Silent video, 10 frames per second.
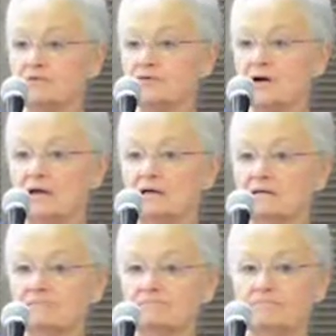just not
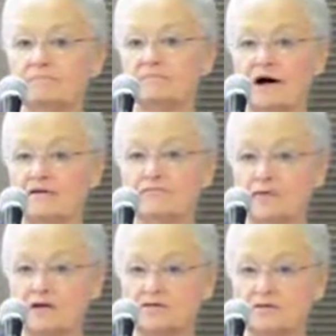going to vie for
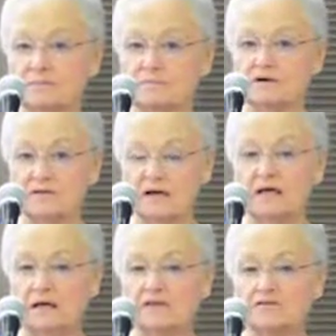this, because
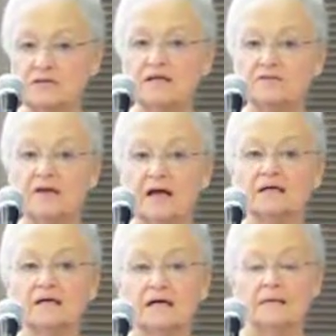this needs to
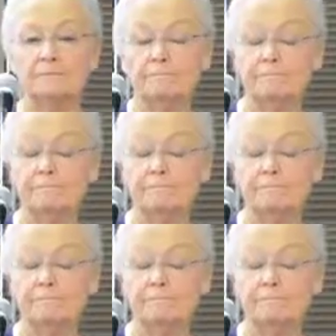get done.